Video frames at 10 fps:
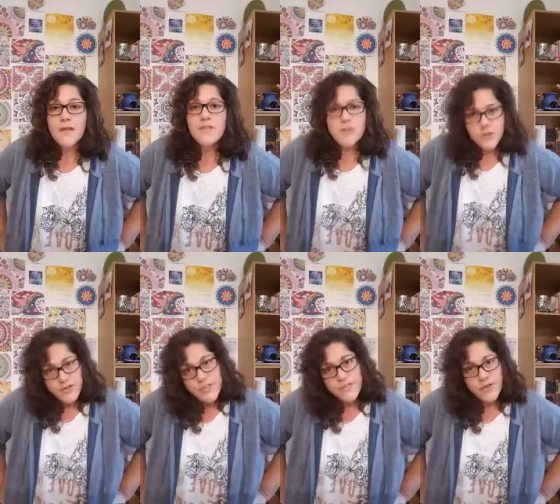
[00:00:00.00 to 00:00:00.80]
So
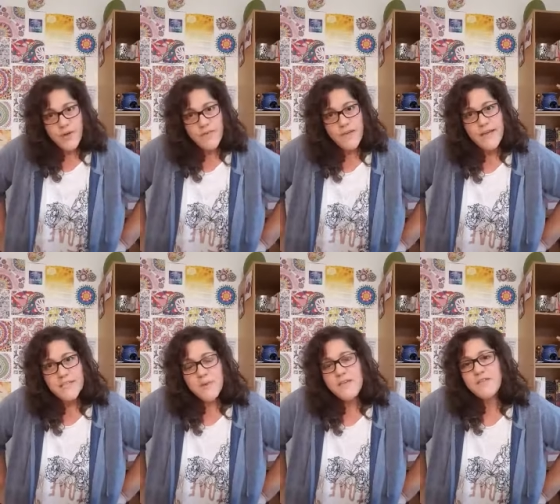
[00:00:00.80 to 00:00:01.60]
address the grieving
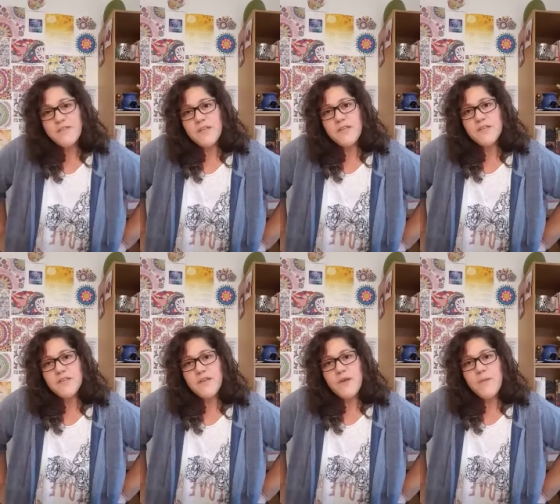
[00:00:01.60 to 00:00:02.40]
aspect of
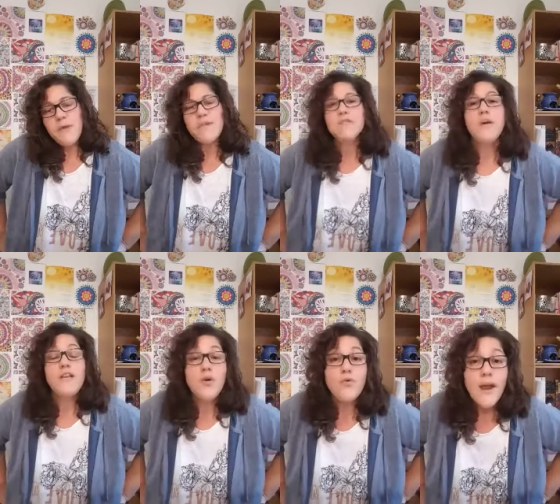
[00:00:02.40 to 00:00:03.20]
things. Because when
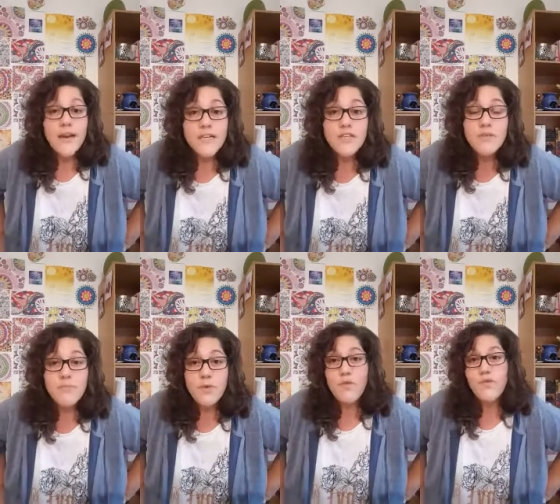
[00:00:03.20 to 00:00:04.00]
you're ready to
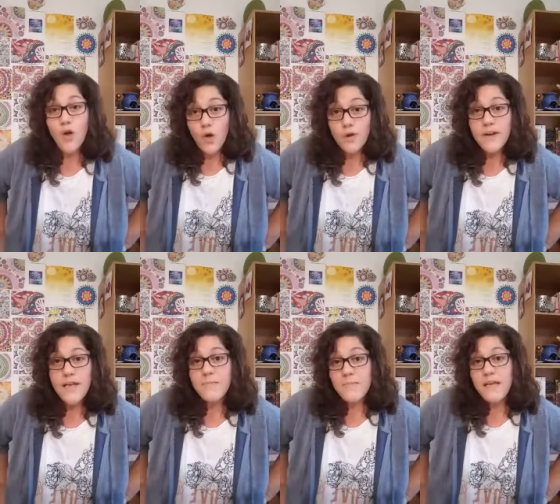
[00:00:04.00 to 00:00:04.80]
move on,
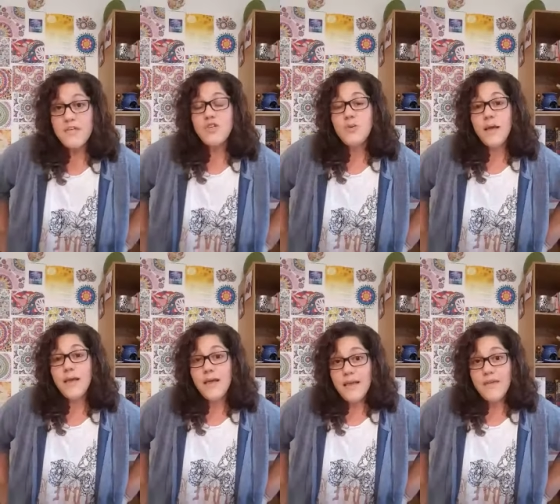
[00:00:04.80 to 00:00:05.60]
it means you are
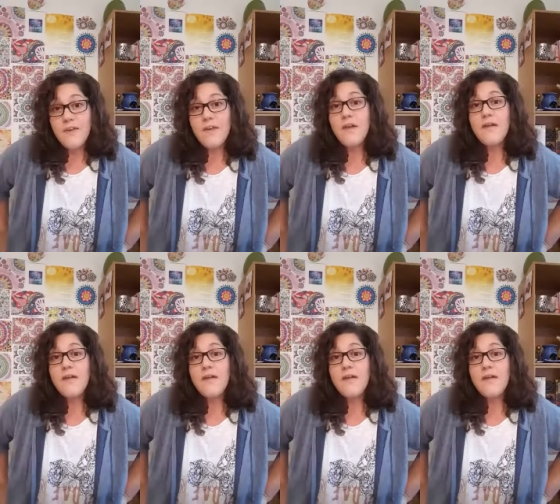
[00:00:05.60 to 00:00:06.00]
leaving